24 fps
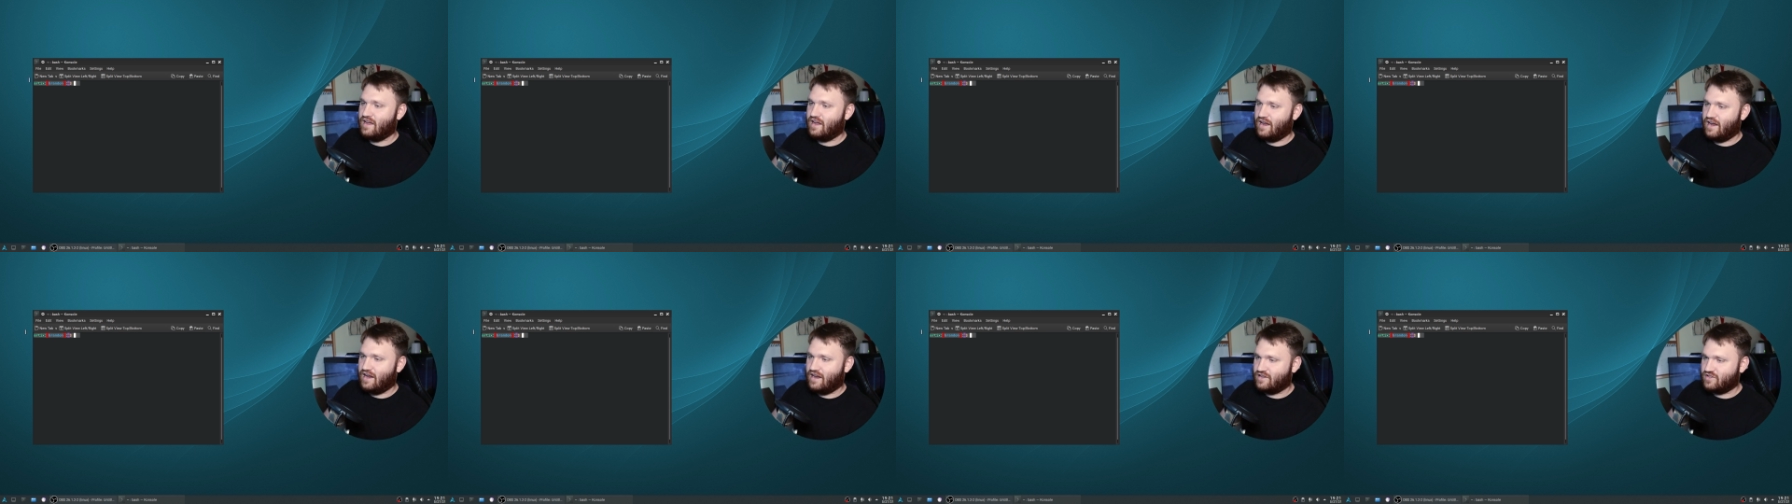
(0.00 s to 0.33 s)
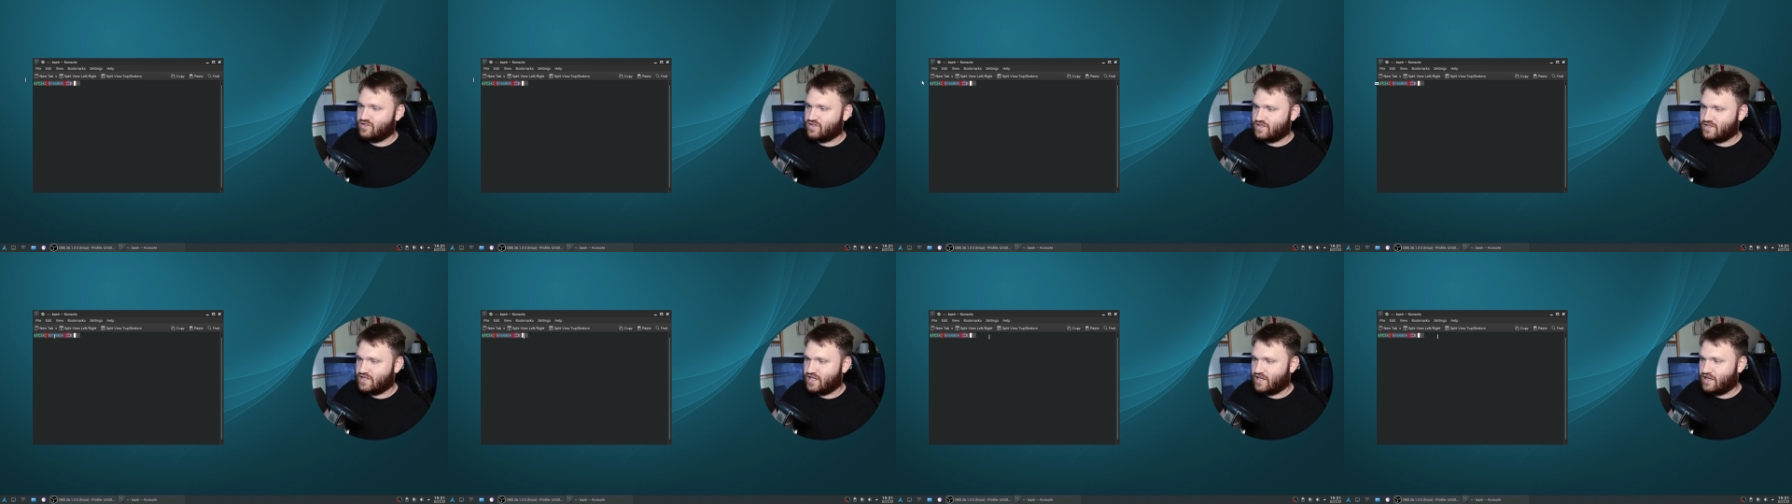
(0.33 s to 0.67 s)
And
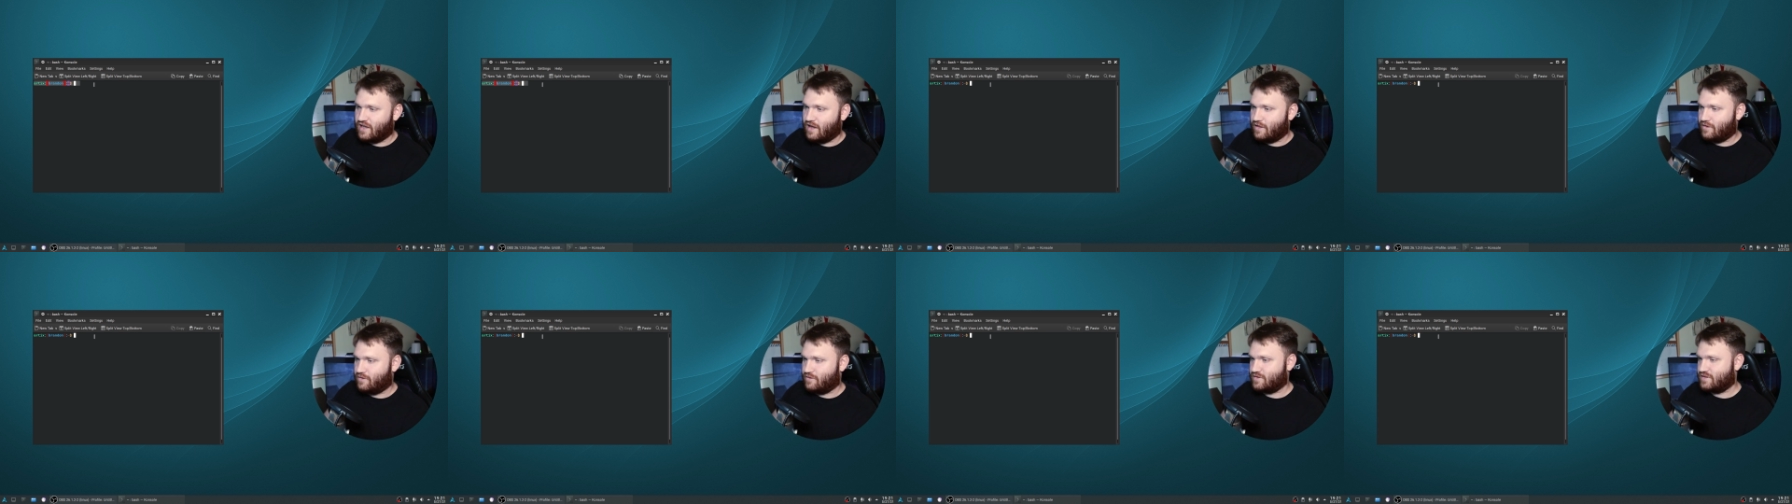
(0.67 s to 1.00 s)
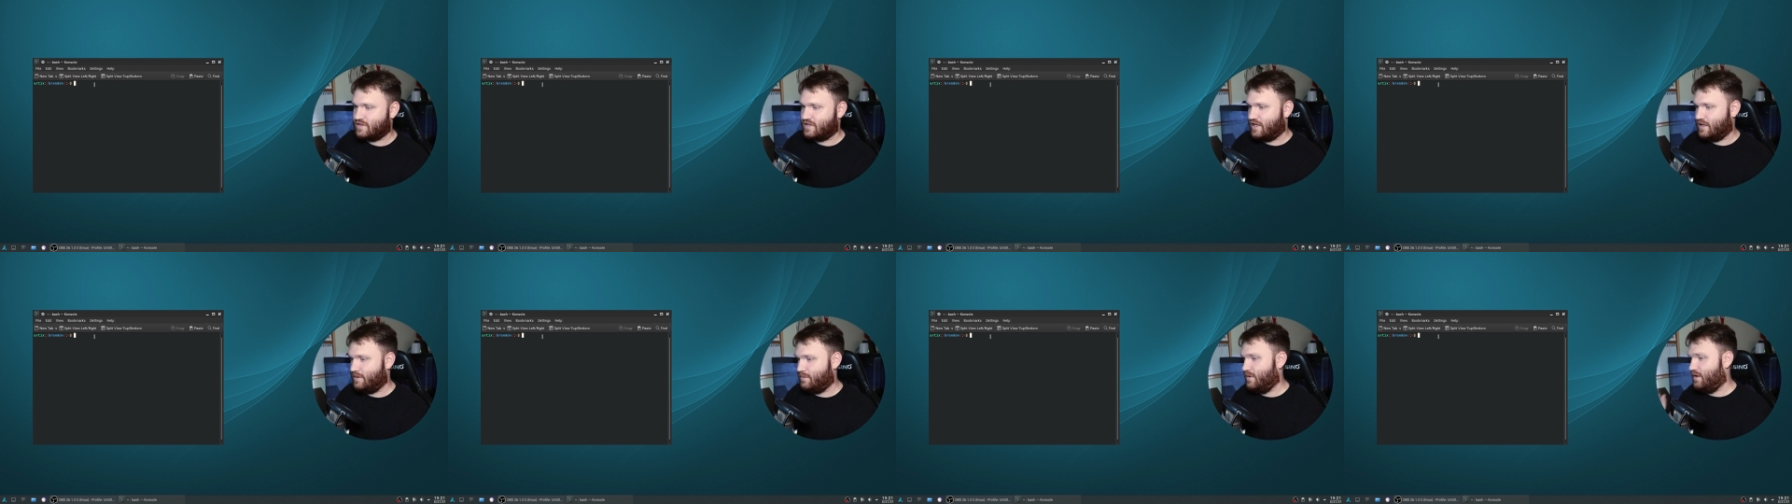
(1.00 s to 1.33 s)
just the color
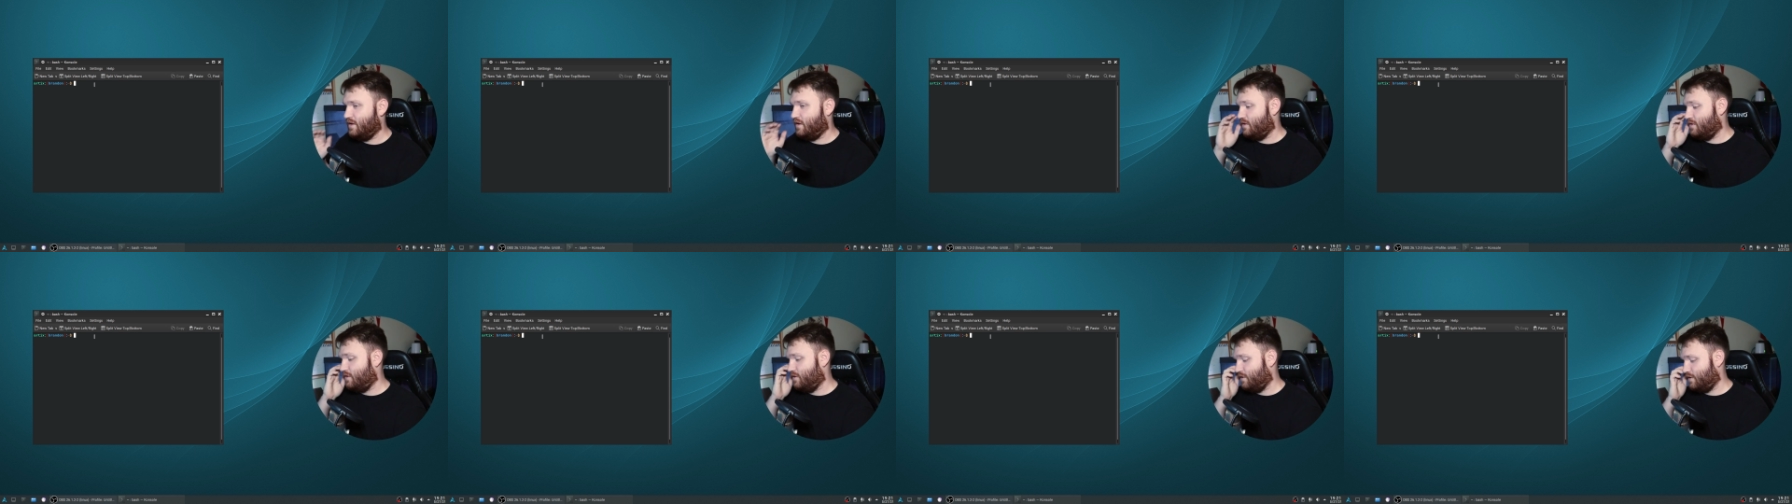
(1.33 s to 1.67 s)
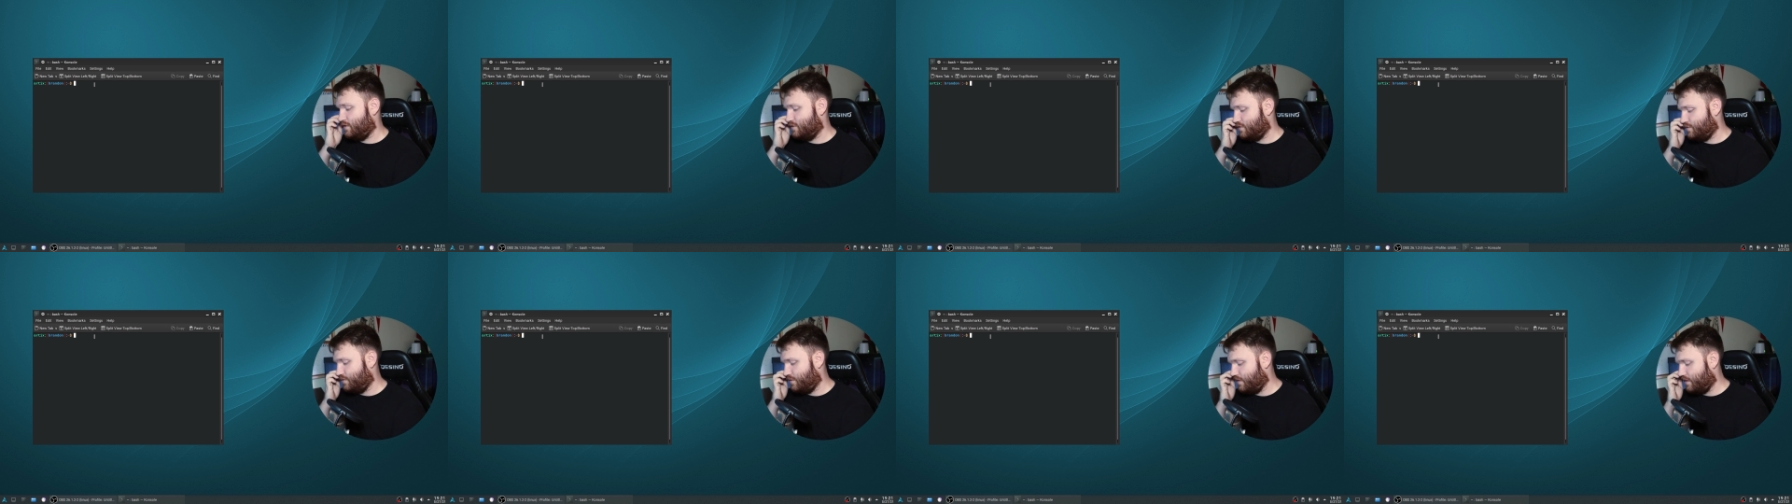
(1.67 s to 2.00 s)
scheming
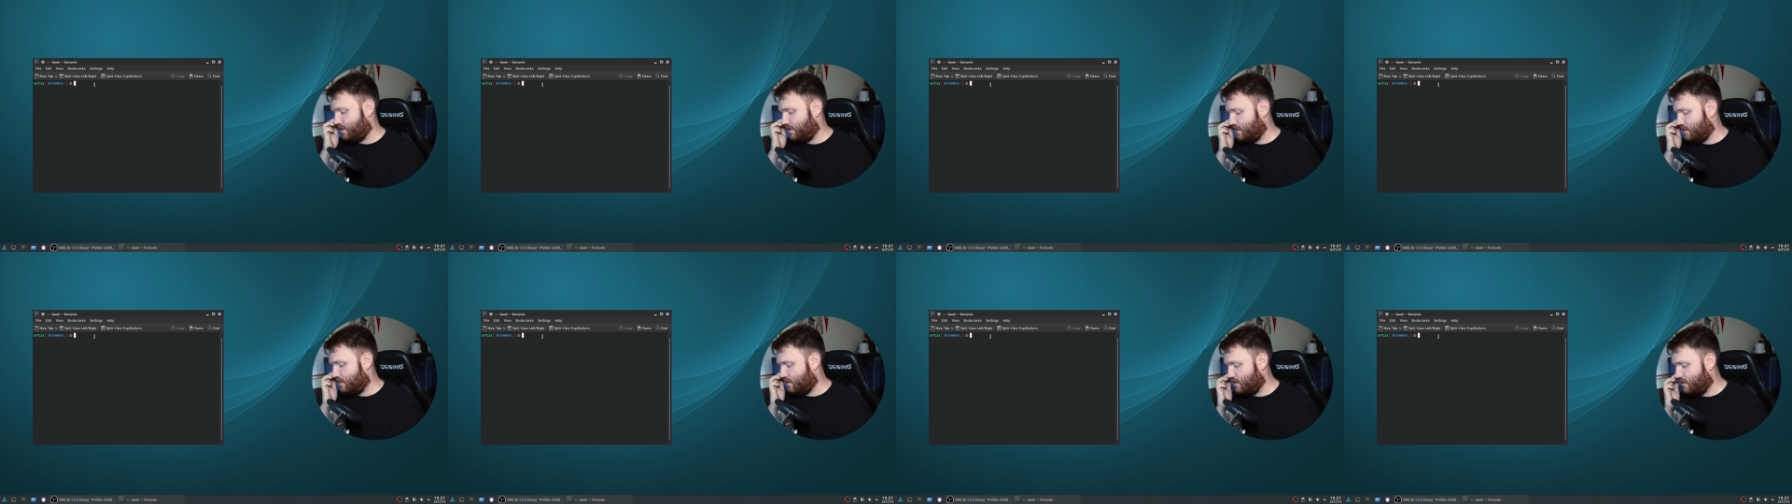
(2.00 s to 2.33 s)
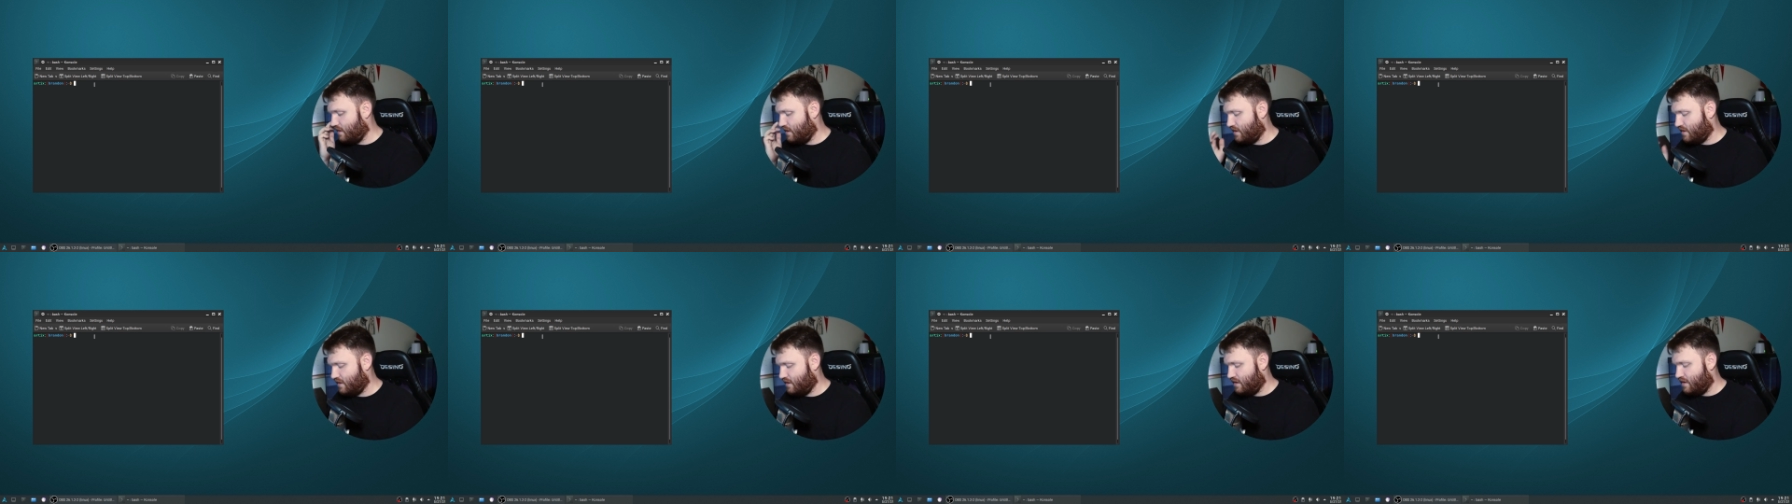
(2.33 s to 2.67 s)
looks really
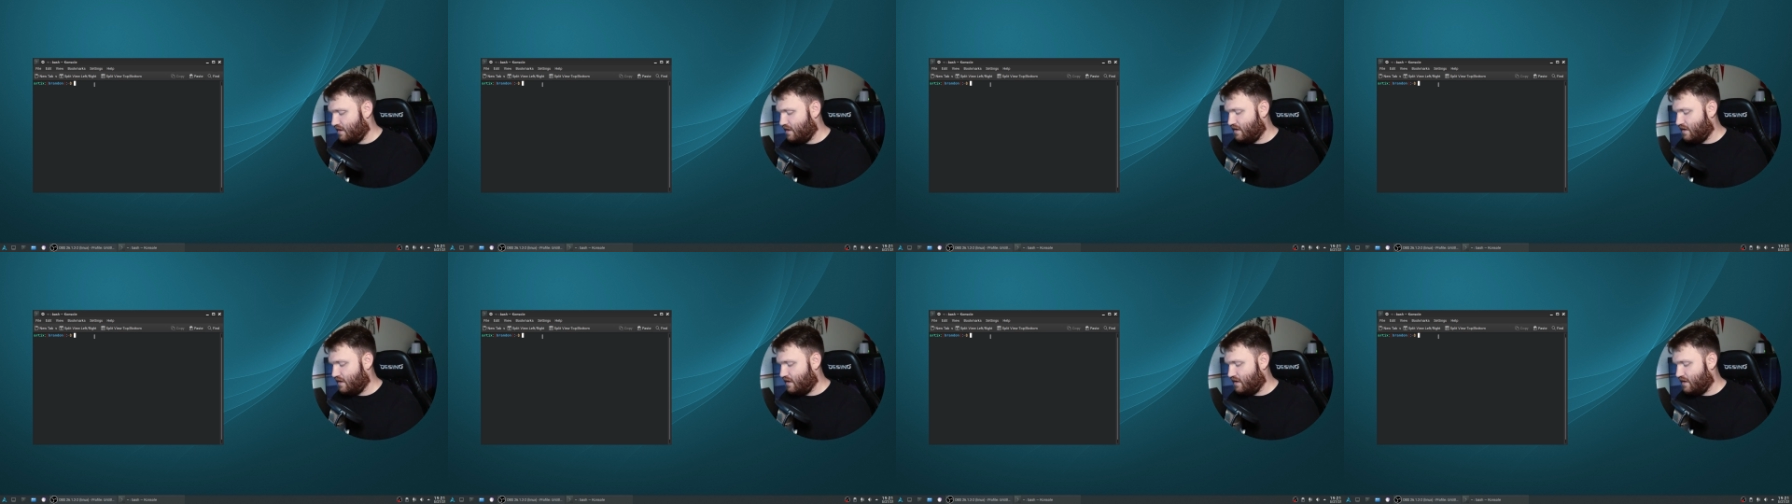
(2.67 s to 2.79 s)
good.